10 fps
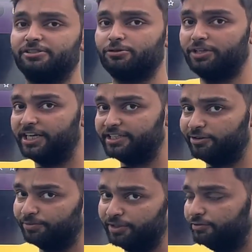So there is an
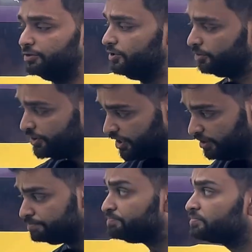opening for you here
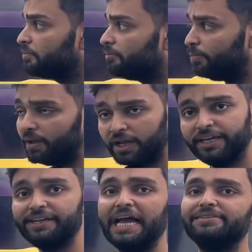
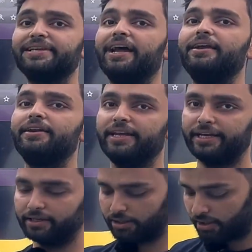in gas carrier,
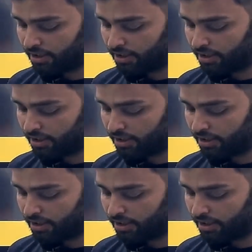in